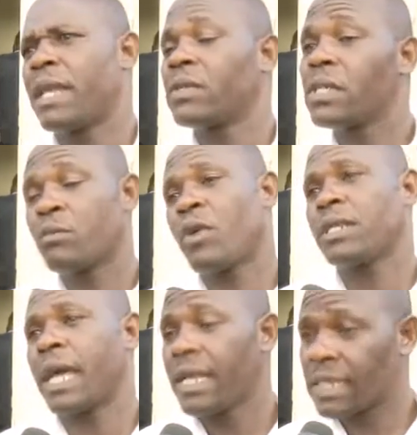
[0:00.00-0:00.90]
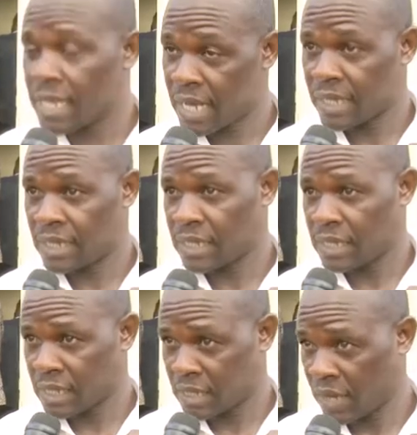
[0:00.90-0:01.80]
by the, since morning. I reached here at
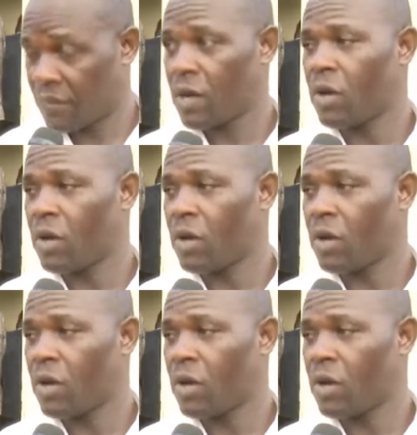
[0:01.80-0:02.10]
7